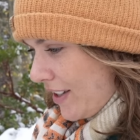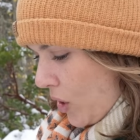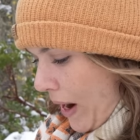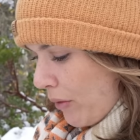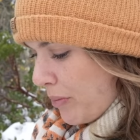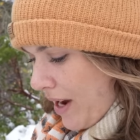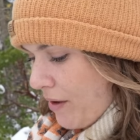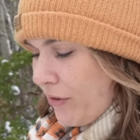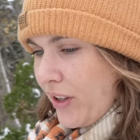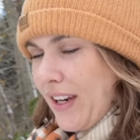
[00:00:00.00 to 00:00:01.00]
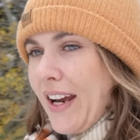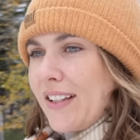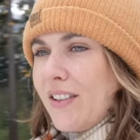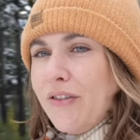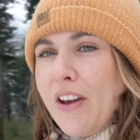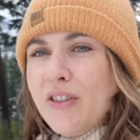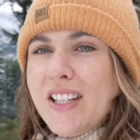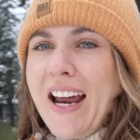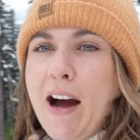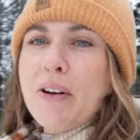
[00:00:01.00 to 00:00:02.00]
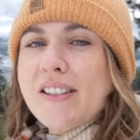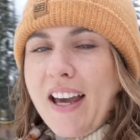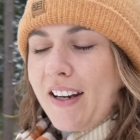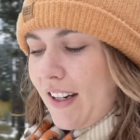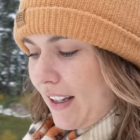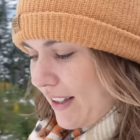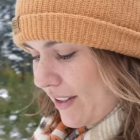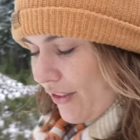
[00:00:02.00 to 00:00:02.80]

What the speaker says: so I will be up for the next 15 hours editing this